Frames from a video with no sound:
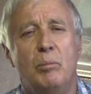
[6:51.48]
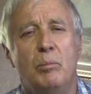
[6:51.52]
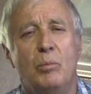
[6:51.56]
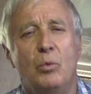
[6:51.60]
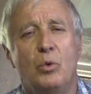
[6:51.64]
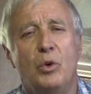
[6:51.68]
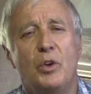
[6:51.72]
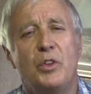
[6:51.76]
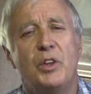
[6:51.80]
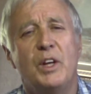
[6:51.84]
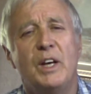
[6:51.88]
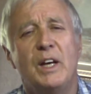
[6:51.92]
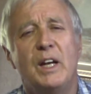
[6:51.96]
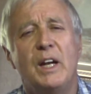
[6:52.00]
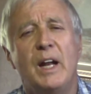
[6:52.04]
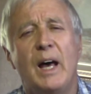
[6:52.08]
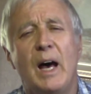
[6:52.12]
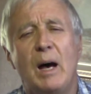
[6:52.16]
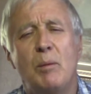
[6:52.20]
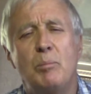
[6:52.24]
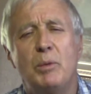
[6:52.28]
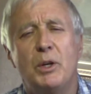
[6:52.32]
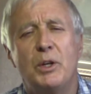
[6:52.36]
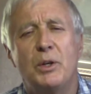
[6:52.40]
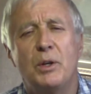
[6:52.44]
with the
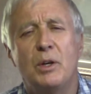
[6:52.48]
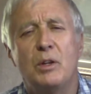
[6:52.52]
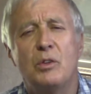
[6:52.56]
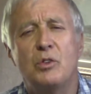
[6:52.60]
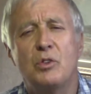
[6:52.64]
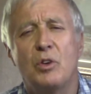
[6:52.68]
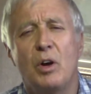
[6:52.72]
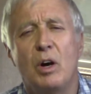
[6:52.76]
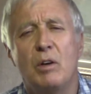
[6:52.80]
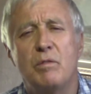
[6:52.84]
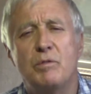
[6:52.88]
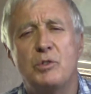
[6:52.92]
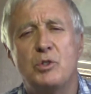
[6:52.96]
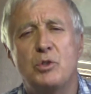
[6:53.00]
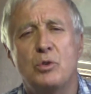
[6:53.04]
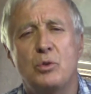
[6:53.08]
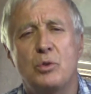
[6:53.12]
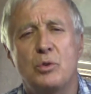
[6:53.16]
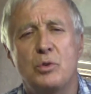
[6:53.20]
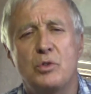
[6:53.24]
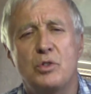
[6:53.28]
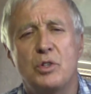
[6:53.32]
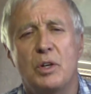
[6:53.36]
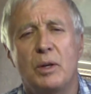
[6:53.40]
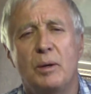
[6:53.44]
inhabitants of
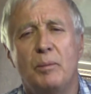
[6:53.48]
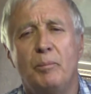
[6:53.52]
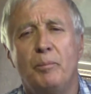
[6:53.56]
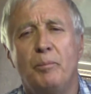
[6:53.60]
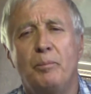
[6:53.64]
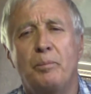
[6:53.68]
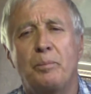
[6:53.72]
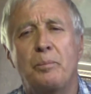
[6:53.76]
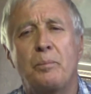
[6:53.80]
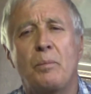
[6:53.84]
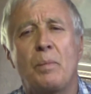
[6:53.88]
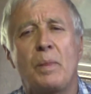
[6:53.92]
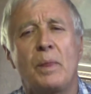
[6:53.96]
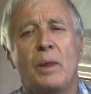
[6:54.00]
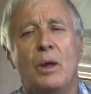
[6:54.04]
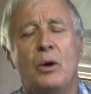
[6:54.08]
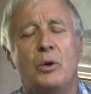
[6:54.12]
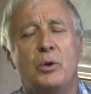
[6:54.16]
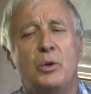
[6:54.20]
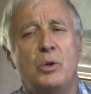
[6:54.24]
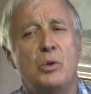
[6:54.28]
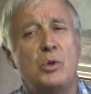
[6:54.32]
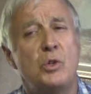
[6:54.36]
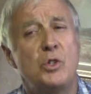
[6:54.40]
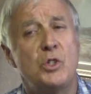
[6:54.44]
Jerusalem
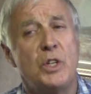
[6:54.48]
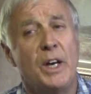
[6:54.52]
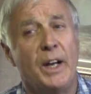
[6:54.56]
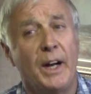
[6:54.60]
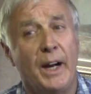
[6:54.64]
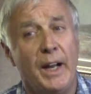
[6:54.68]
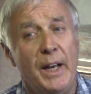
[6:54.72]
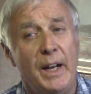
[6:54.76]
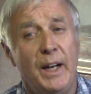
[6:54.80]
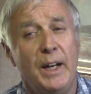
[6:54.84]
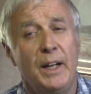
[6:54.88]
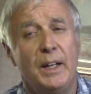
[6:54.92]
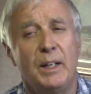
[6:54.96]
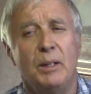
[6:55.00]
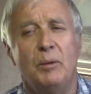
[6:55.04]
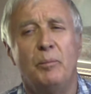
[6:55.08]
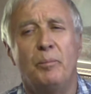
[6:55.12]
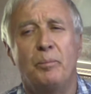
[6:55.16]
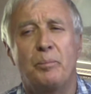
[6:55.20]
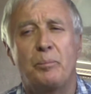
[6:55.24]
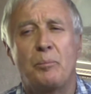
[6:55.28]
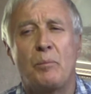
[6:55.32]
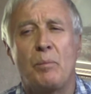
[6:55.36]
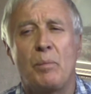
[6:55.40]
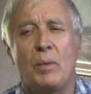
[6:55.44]
to surrender,
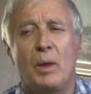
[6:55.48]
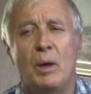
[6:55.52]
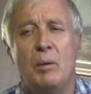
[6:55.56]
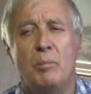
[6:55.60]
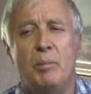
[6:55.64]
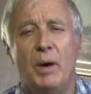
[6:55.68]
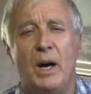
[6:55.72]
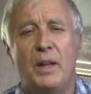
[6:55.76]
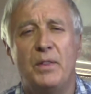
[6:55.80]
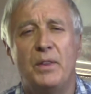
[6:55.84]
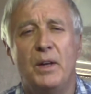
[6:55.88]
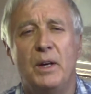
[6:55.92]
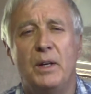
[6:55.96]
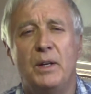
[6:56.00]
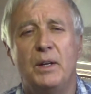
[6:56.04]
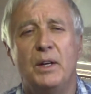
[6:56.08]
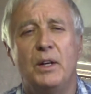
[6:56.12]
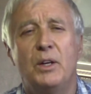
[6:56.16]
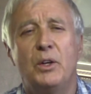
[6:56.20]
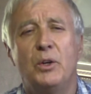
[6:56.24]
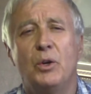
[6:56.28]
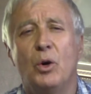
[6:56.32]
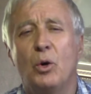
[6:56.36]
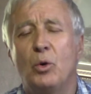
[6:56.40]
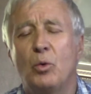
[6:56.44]
but they
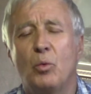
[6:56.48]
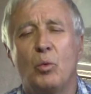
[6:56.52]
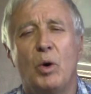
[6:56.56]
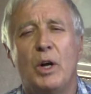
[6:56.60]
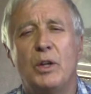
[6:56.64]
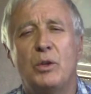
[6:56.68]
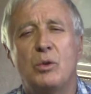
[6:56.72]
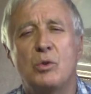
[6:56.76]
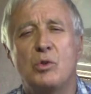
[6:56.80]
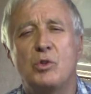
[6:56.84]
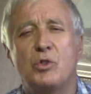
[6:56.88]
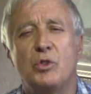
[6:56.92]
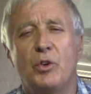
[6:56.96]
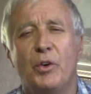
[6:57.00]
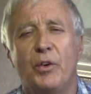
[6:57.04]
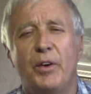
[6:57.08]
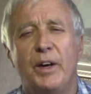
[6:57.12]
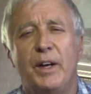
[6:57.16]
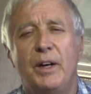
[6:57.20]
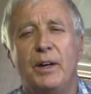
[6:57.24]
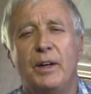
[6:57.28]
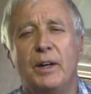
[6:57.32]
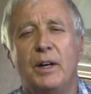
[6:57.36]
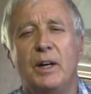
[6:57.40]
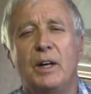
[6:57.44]
did not want to
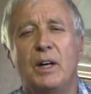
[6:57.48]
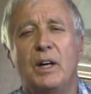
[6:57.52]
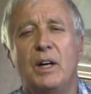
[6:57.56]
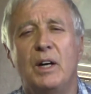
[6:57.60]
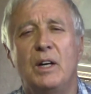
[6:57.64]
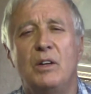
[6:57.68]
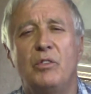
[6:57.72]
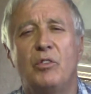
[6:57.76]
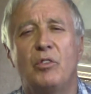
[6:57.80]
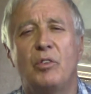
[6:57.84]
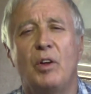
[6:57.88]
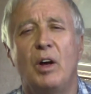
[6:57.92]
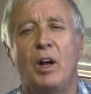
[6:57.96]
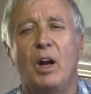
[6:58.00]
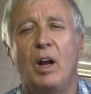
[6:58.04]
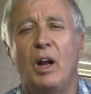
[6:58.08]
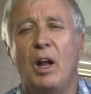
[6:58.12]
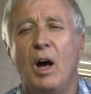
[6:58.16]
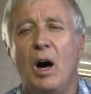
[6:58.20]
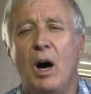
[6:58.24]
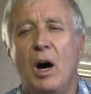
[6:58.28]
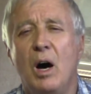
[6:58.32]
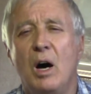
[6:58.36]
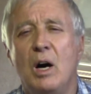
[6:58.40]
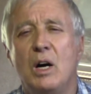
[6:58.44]
surrender against a
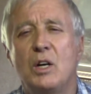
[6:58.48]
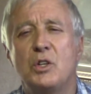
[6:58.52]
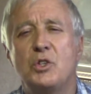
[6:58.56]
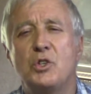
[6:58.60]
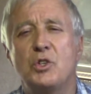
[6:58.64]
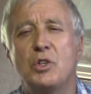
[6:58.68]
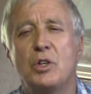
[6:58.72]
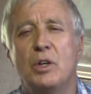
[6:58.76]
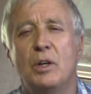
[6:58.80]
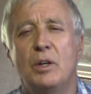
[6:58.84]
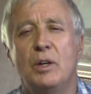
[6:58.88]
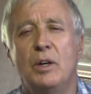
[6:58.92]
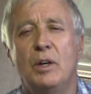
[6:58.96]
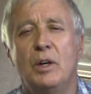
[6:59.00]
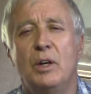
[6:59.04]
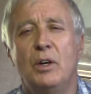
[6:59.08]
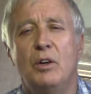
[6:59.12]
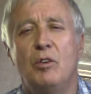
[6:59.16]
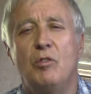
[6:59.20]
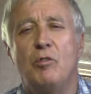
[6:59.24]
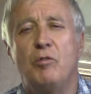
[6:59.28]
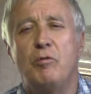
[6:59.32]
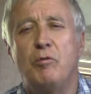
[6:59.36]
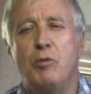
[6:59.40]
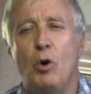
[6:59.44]
large
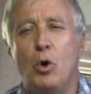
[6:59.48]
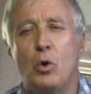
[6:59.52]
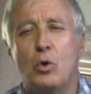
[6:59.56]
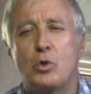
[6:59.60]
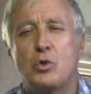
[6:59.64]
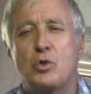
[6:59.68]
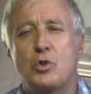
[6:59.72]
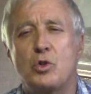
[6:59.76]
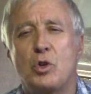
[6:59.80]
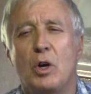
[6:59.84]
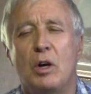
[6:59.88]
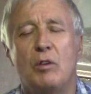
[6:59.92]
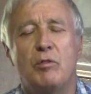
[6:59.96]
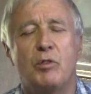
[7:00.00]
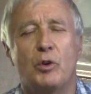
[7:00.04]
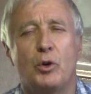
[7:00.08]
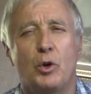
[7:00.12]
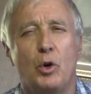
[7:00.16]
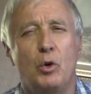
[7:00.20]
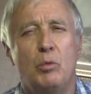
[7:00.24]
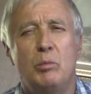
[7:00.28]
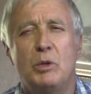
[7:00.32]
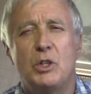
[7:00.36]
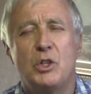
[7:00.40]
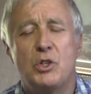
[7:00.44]
force of
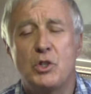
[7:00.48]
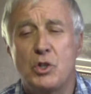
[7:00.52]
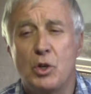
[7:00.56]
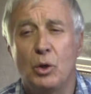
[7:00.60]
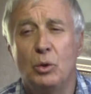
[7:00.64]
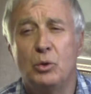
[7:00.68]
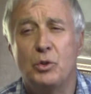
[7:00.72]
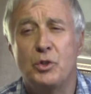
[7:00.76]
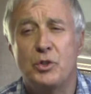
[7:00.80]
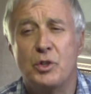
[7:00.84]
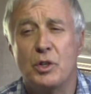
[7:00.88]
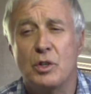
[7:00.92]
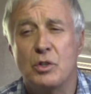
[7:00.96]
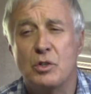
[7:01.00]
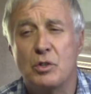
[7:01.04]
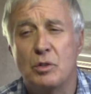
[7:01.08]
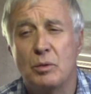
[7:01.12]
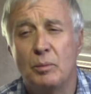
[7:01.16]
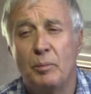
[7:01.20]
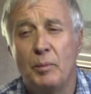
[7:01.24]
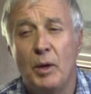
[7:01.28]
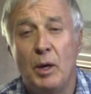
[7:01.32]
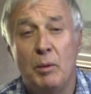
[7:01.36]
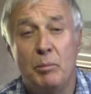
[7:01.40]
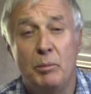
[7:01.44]
Roman
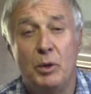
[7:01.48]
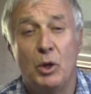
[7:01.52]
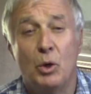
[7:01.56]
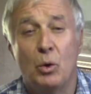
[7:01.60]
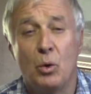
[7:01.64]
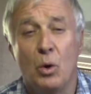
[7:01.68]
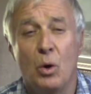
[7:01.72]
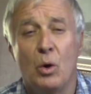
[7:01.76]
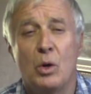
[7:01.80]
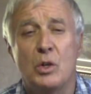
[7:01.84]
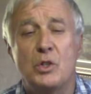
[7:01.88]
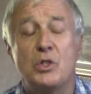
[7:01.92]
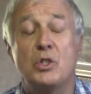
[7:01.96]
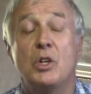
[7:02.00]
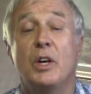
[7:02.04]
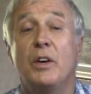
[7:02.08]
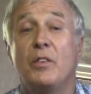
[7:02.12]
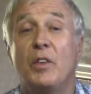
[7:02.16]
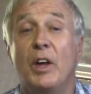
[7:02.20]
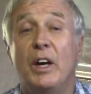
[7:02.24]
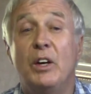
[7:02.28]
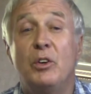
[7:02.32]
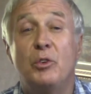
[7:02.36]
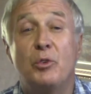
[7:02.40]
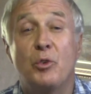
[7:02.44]
soldiers because
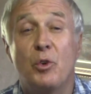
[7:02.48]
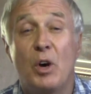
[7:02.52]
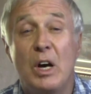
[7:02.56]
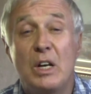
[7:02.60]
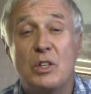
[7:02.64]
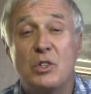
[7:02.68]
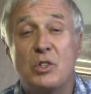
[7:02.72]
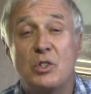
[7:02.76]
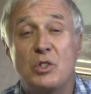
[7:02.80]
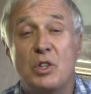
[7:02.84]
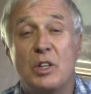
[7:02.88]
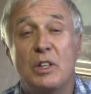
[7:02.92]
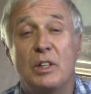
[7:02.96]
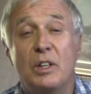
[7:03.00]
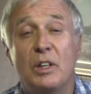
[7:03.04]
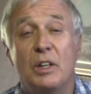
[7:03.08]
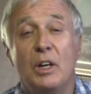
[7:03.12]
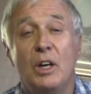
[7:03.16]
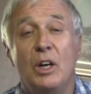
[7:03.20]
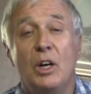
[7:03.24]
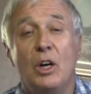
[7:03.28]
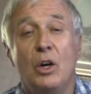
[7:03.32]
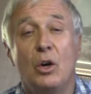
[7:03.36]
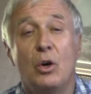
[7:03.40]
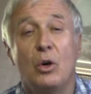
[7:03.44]
they trusted
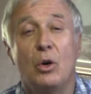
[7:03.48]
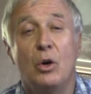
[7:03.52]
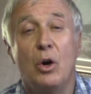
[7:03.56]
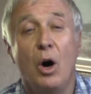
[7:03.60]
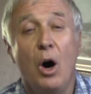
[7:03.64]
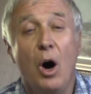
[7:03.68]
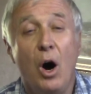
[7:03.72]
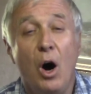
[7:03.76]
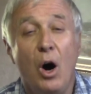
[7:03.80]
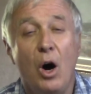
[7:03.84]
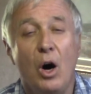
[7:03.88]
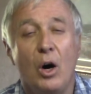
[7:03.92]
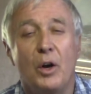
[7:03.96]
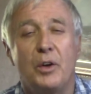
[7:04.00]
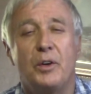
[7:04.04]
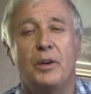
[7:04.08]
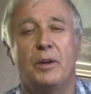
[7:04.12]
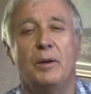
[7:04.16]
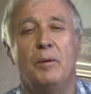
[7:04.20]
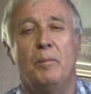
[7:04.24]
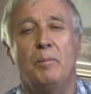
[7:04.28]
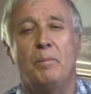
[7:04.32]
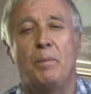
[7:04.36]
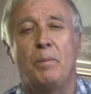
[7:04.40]
God